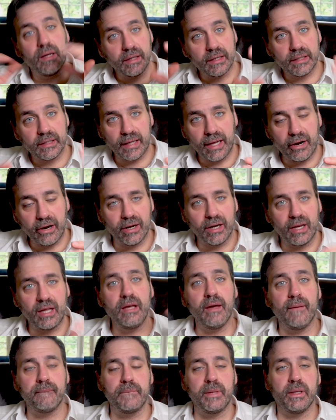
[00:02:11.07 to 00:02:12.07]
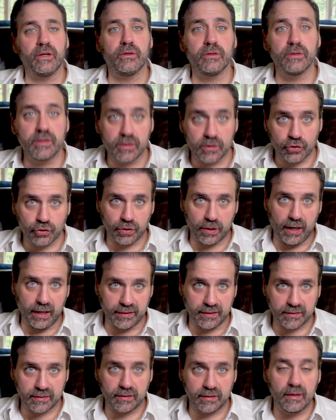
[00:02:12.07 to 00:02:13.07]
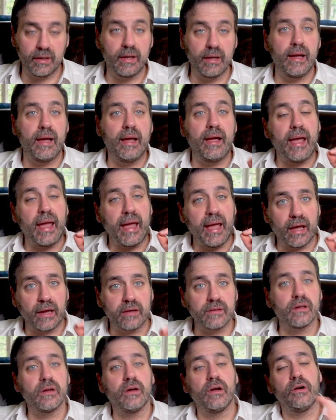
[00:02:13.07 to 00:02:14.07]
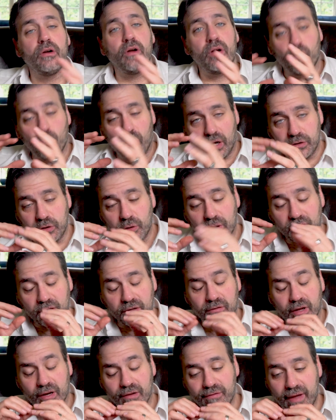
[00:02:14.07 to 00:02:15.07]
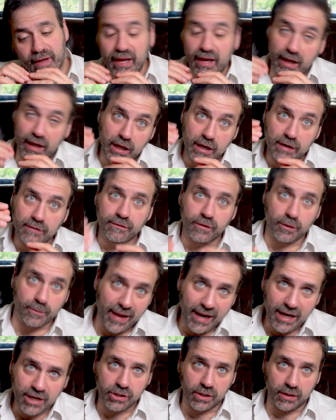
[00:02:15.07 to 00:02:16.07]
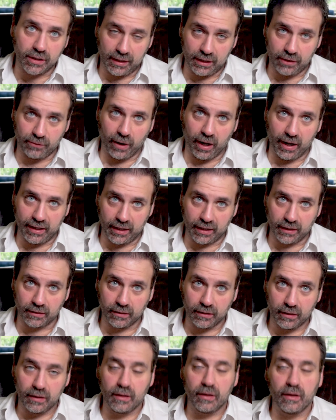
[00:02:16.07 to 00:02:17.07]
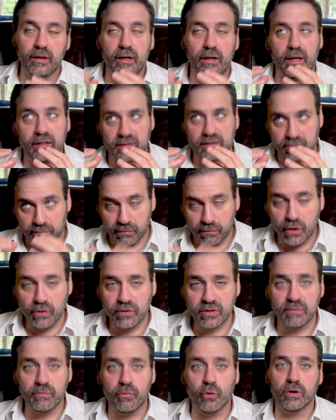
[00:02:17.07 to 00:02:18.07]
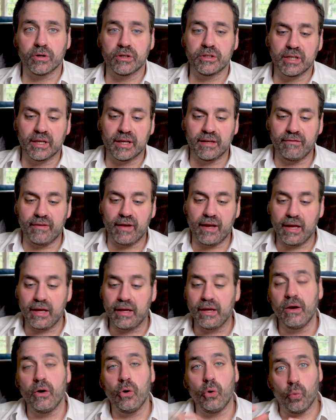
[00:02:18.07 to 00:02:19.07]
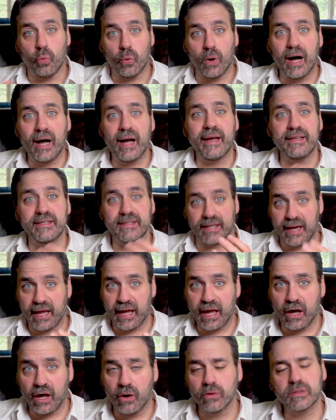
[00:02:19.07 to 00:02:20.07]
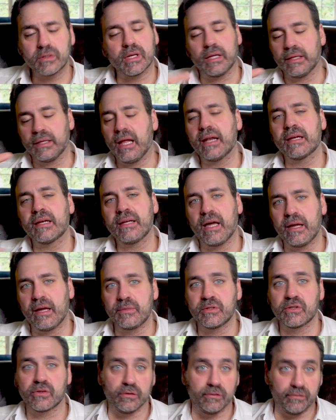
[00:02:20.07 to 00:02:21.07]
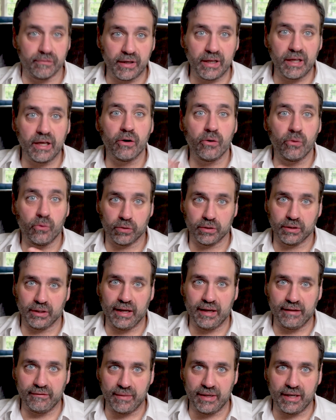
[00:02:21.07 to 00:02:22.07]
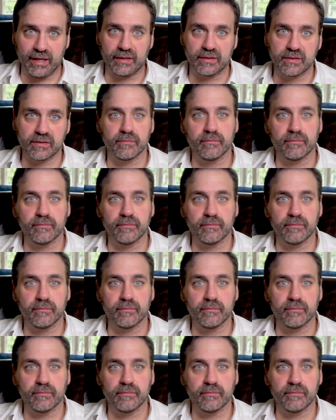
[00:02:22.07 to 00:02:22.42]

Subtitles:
Clarity builds trust. And while you can convey information in writing, it's most important to convey whys and hows a lot of times through video or live meetings.